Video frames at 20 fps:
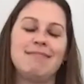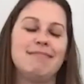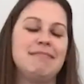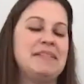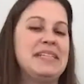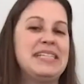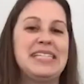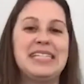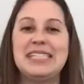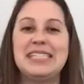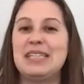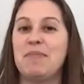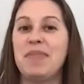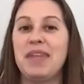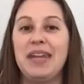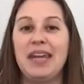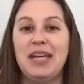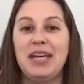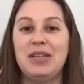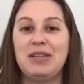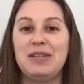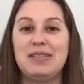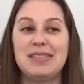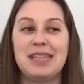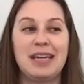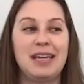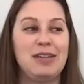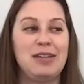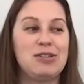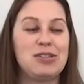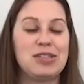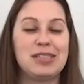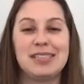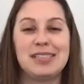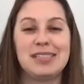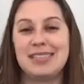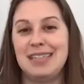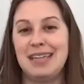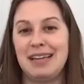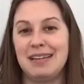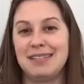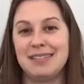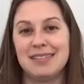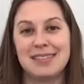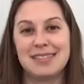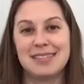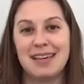just something I do, is I usually just dance.